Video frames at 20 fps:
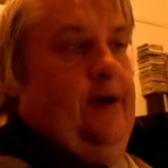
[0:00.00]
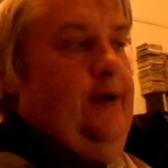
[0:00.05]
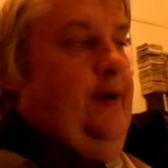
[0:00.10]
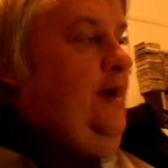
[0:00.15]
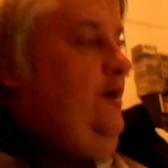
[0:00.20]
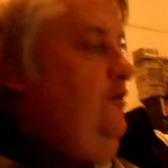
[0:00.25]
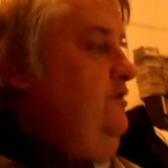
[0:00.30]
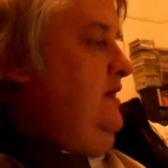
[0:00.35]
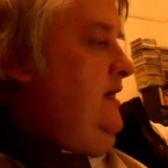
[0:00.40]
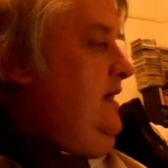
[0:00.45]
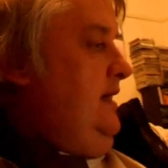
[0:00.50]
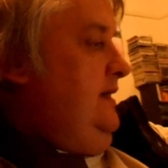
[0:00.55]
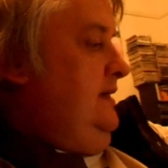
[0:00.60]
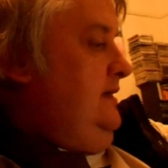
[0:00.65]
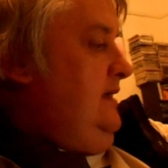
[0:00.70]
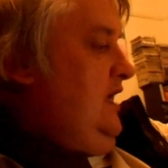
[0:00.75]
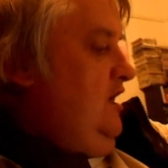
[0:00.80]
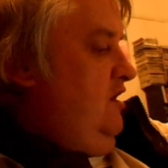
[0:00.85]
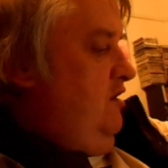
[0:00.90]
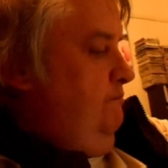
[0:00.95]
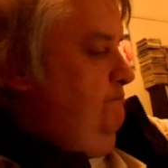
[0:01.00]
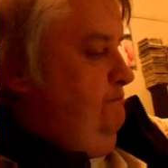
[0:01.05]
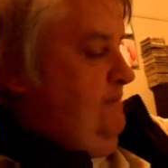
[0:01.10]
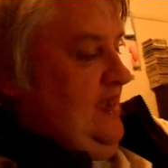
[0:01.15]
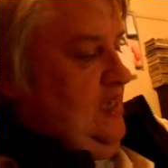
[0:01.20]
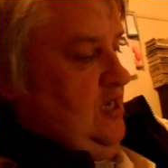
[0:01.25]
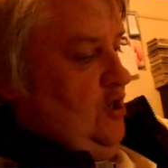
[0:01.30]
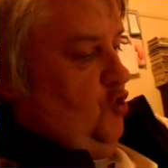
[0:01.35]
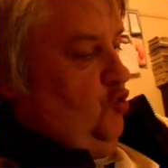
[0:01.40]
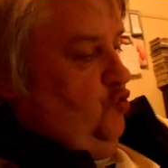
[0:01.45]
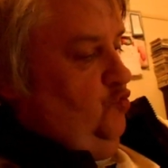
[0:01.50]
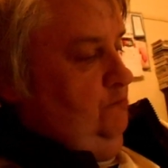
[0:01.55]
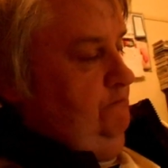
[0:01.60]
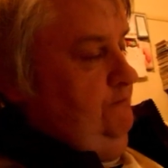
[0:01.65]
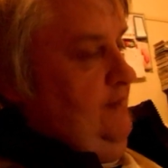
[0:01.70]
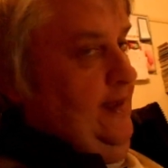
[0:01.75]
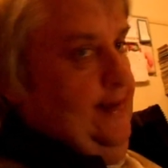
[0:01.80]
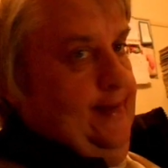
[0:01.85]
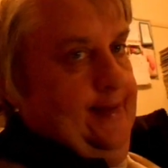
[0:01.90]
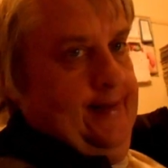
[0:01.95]
Okay, now I'm back home.
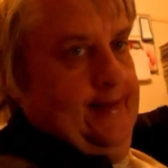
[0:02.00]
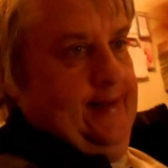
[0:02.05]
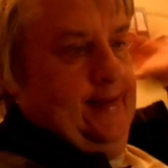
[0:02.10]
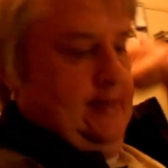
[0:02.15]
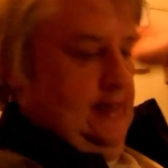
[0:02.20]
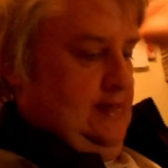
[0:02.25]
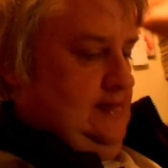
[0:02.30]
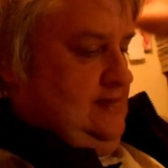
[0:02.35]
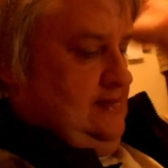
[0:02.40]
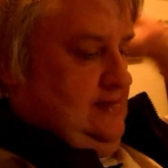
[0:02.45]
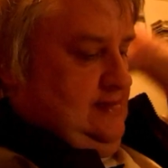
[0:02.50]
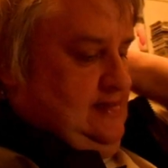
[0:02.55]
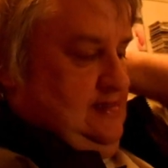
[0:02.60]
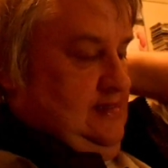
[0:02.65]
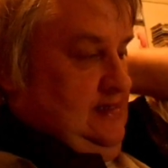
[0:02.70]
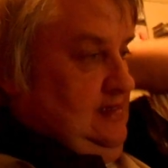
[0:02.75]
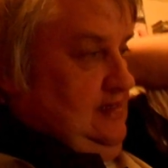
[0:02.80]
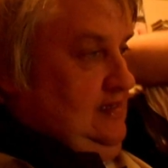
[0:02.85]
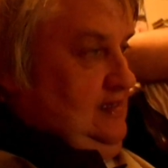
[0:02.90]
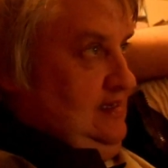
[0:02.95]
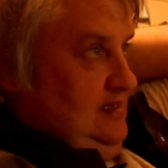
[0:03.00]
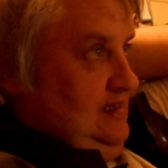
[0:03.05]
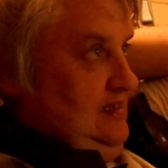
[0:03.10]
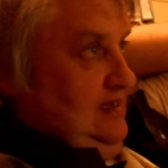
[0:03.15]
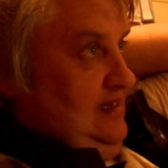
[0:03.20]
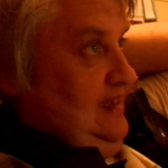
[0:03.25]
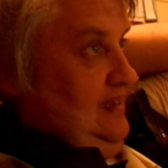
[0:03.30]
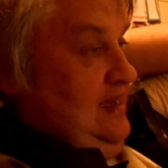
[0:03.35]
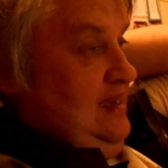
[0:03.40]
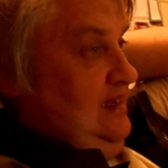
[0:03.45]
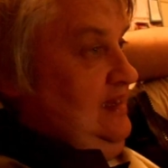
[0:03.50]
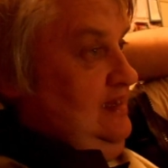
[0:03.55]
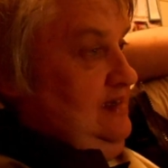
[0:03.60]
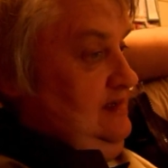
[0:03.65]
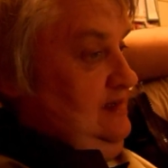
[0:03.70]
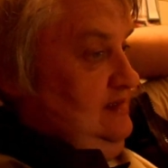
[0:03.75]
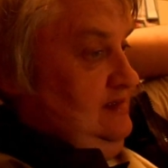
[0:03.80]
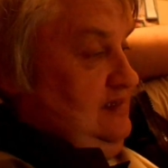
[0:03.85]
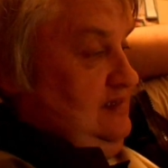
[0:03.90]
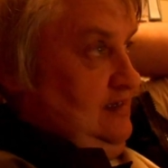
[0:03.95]
Yes.
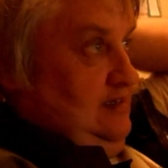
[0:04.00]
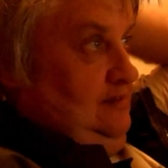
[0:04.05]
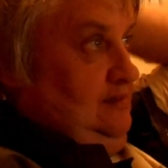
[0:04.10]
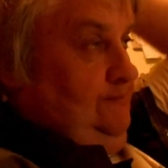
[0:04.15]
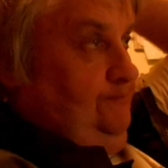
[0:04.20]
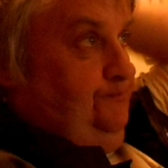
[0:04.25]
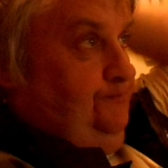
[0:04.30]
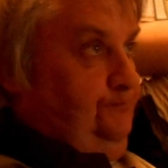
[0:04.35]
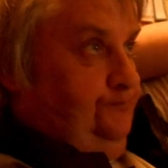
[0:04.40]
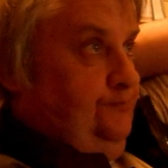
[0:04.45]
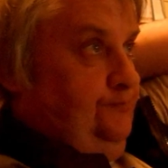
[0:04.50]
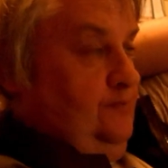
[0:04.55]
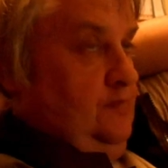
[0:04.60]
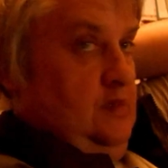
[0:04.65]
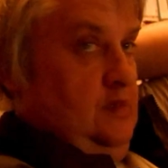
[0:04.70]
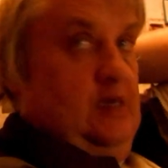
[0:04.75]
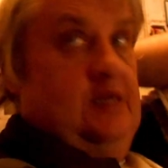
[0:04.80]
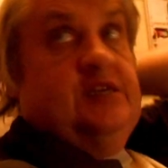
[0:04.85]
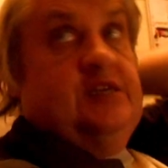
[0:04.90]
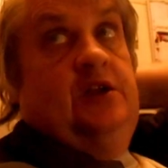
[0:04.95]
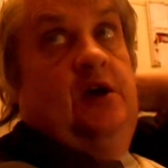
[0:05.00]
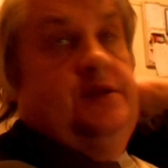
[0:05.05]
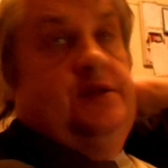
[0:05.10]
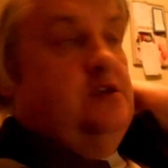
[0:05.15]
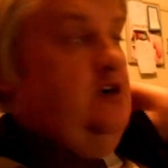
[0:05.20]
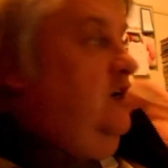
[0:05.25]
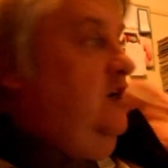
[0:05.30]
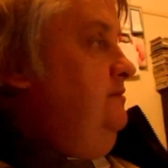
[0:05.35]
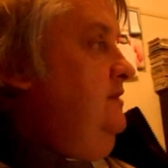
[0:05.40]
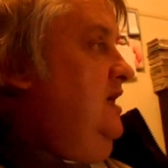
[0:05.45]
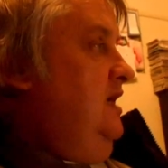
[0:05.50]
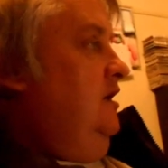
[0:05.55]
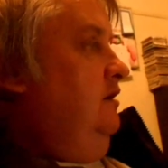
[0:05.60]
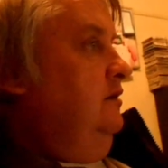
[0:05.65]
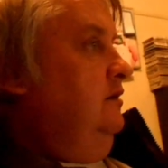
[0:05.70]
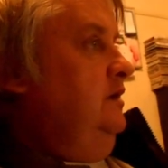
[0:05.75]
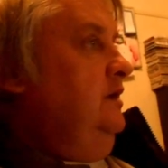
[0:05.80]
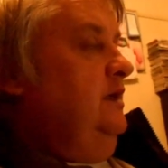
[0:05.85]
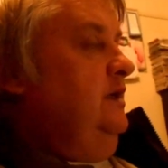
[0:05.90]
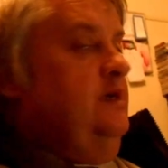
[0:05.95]
And it's night time now,
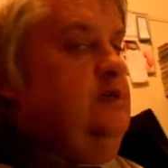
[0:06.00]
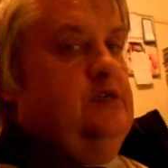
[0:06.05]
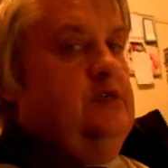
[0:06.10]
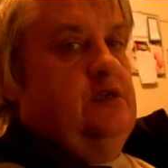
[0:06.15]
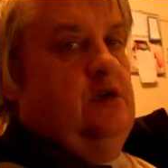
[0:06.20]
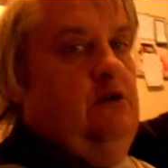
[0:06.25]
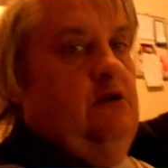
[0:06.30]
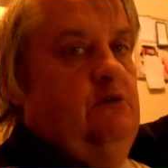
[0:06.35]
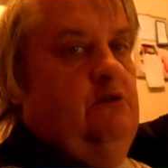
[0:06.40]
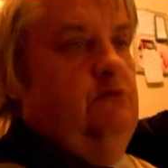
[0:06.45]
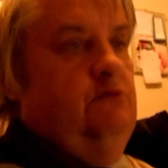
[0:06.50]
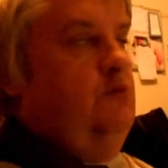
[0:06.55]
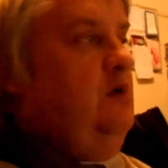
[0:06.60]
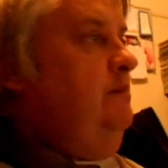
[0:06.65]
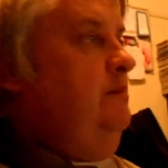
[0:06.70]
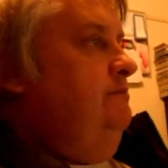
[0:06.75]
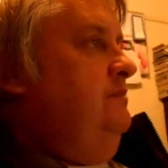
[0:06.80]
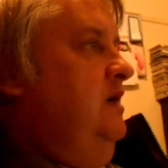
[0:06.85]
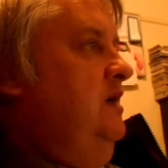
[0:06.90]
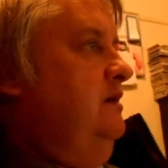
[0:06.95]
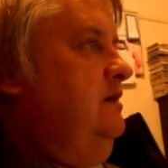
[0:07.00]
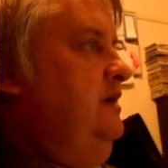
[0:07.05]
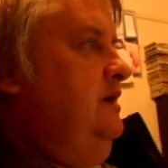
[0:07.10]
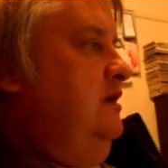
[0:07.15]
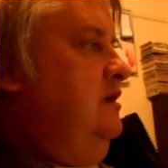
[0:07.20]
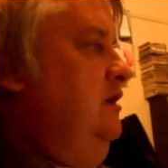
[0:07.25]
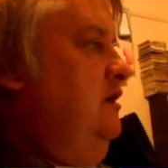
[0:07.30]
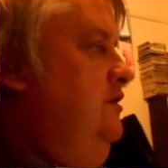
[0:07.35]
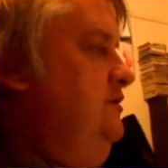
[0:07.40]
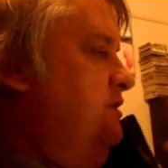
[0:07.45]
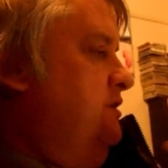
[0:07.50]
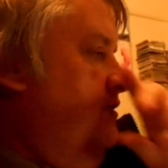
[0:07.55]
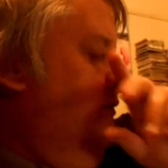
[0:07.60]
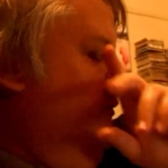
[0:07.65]
so I'm going to close this